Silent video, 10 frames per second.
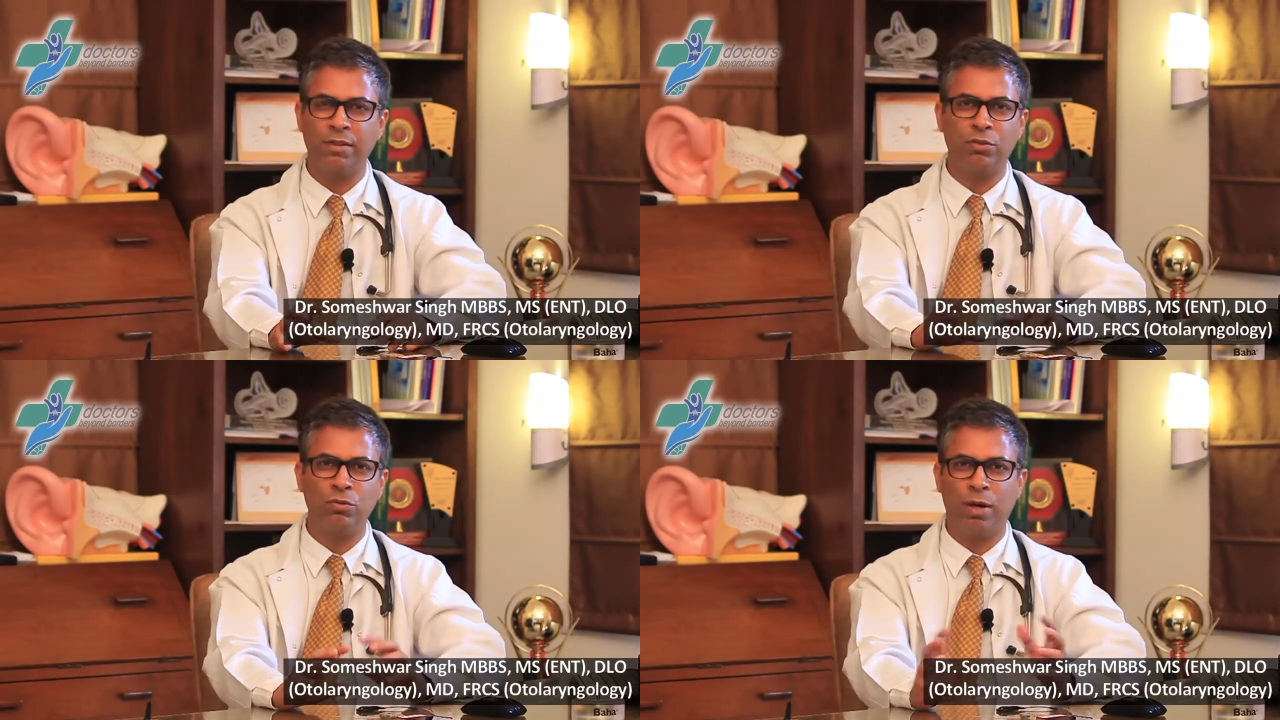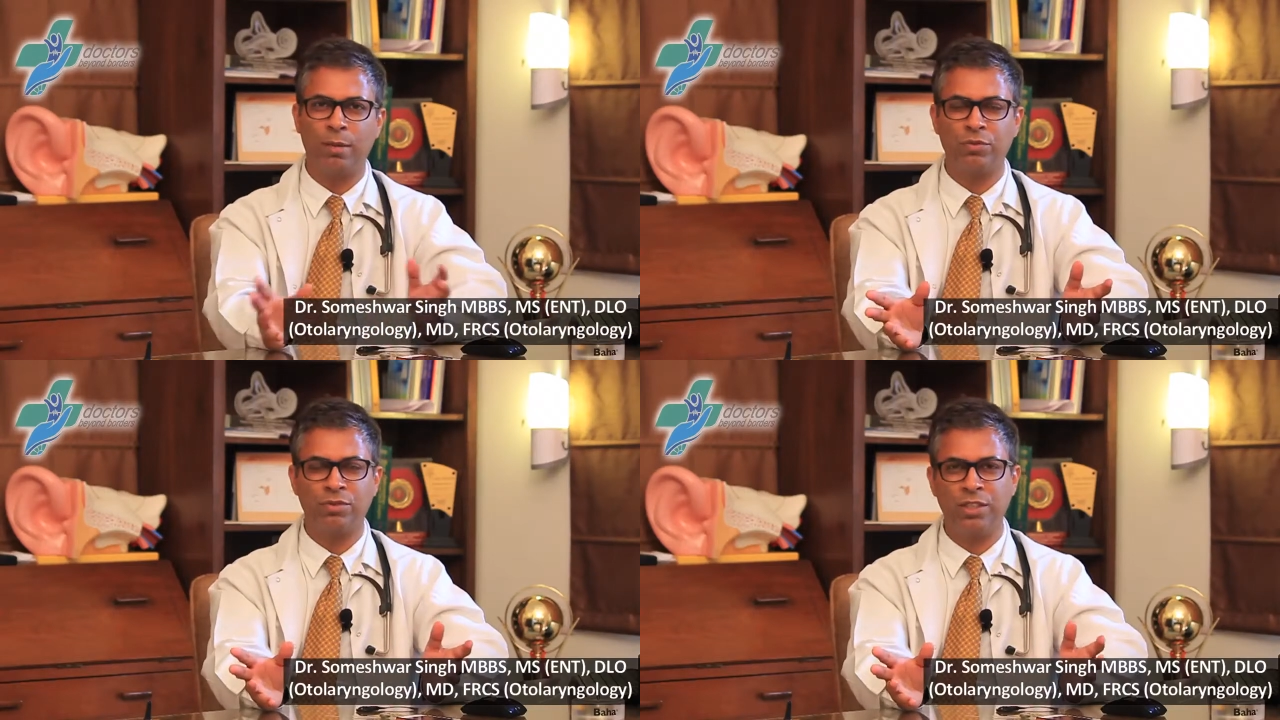A 2-hour
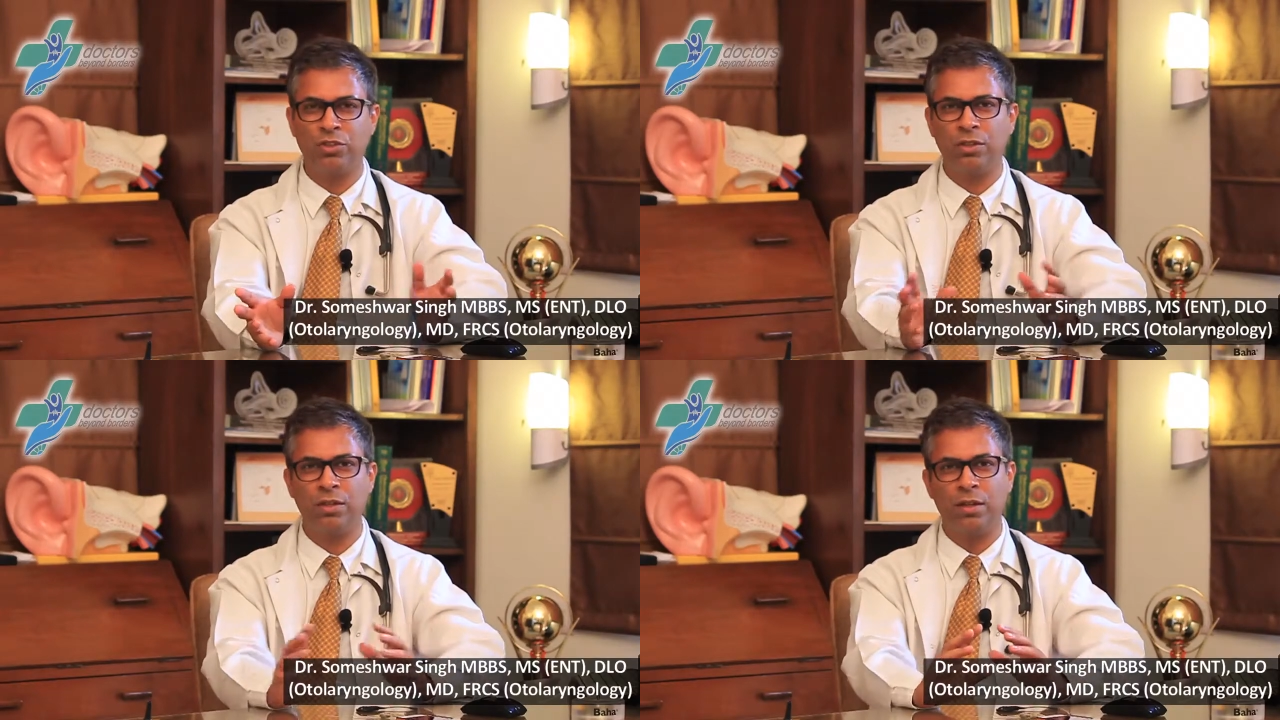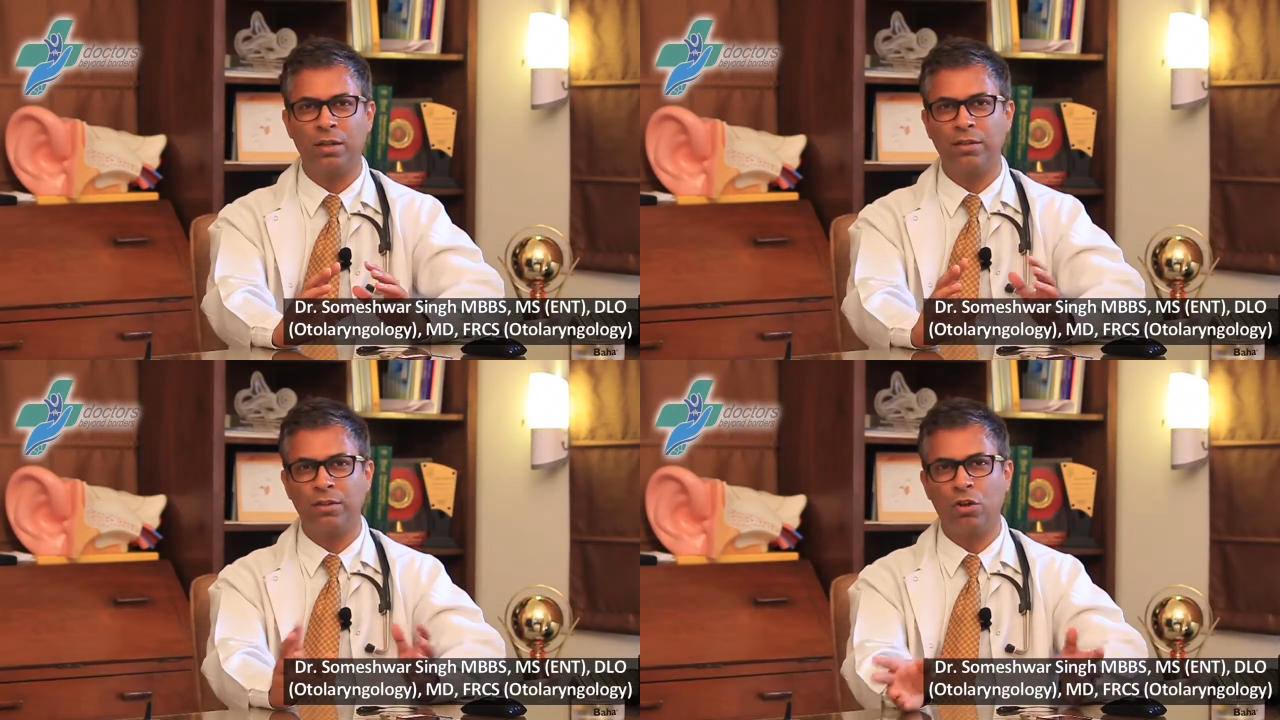procedure,
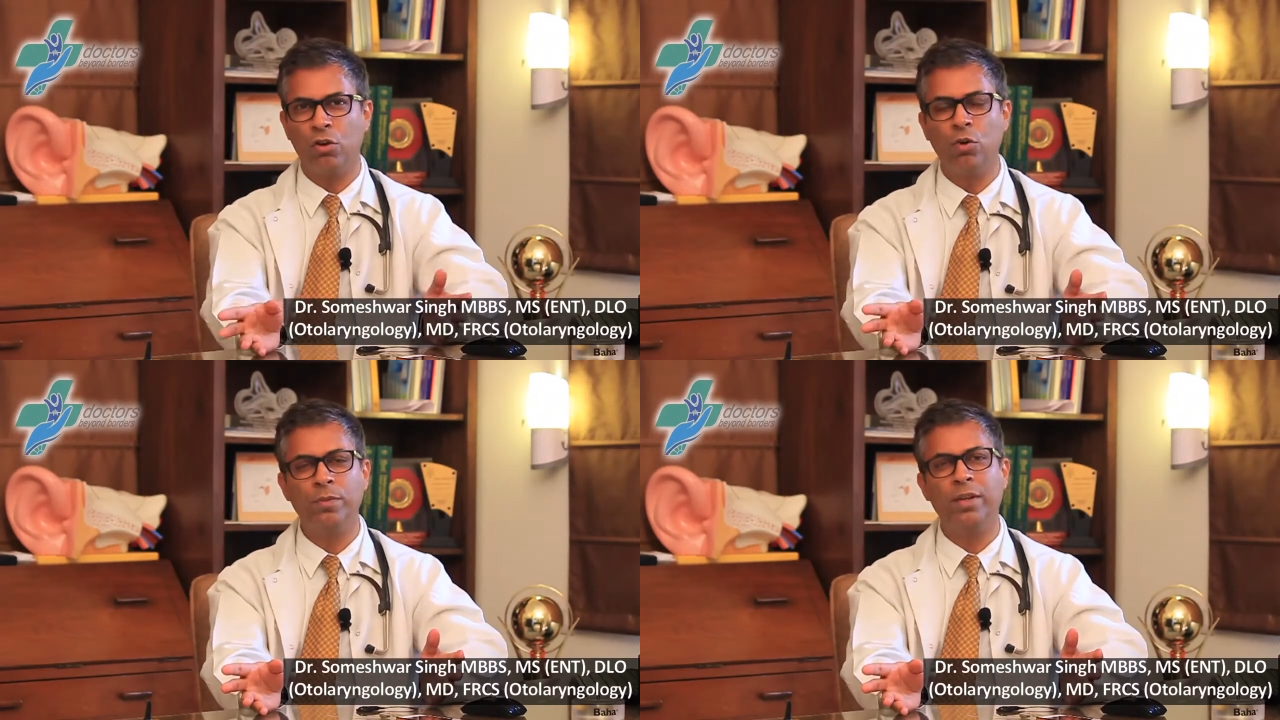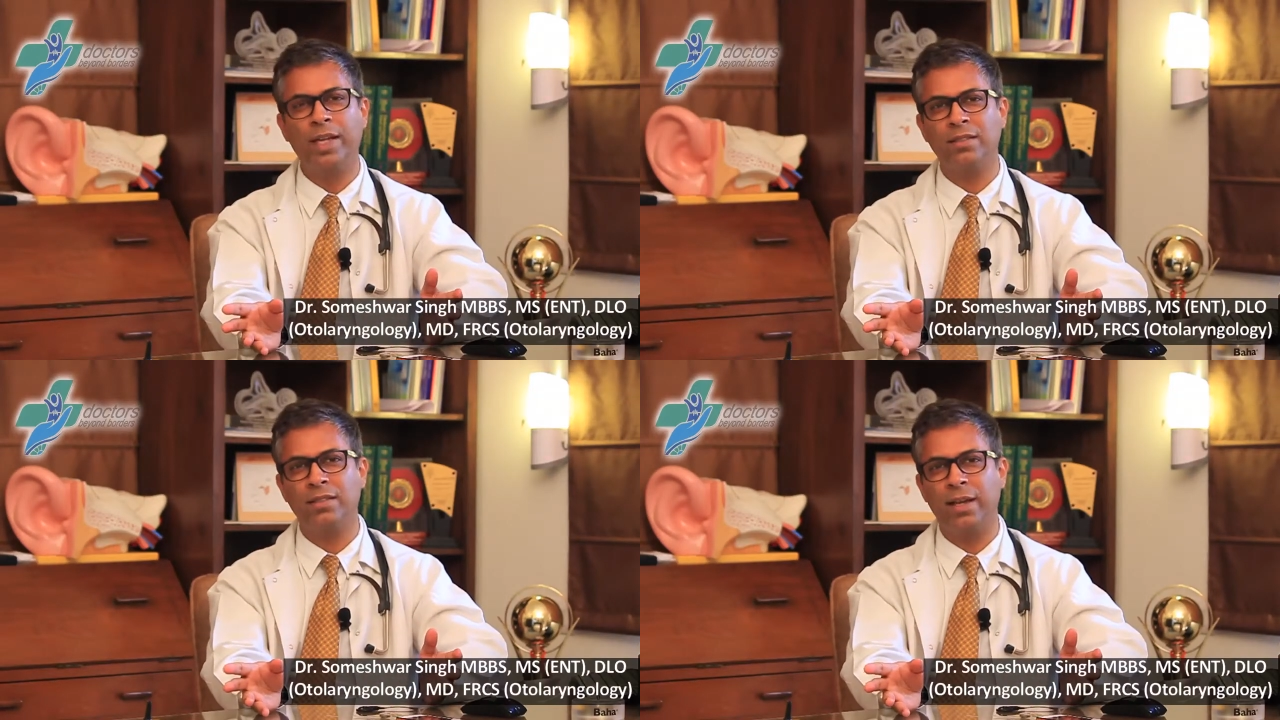you go home the
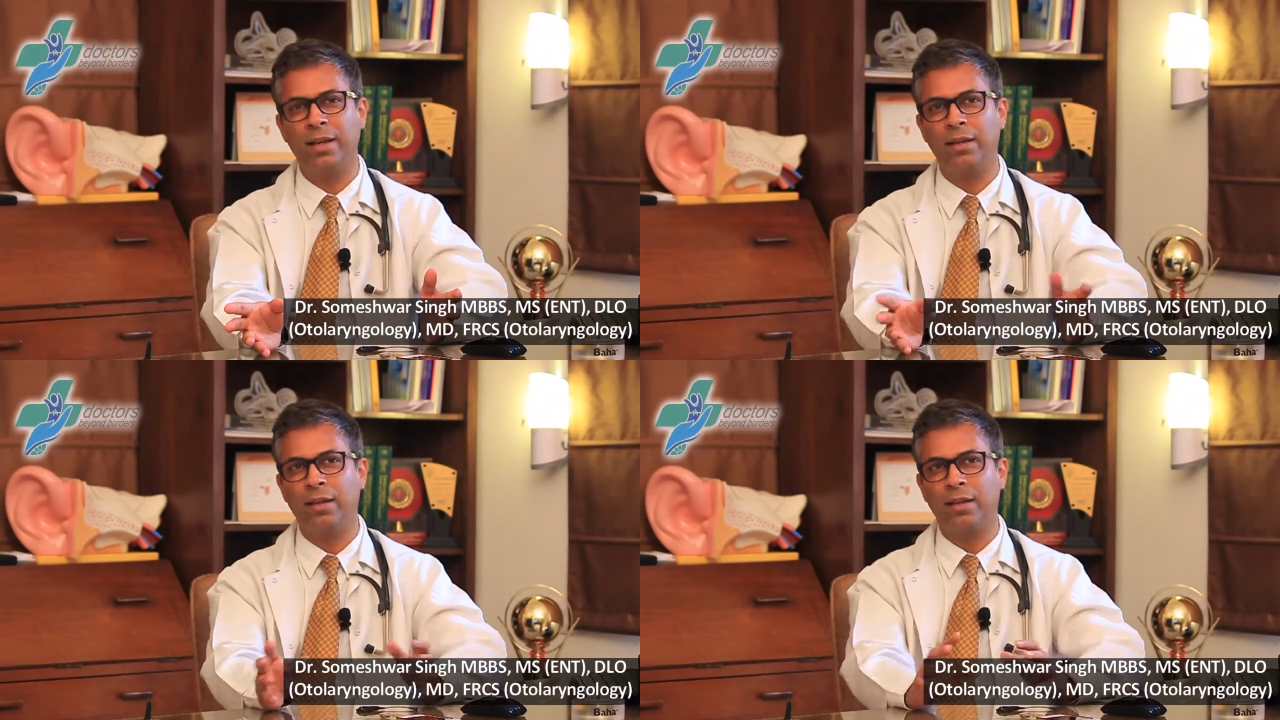next day,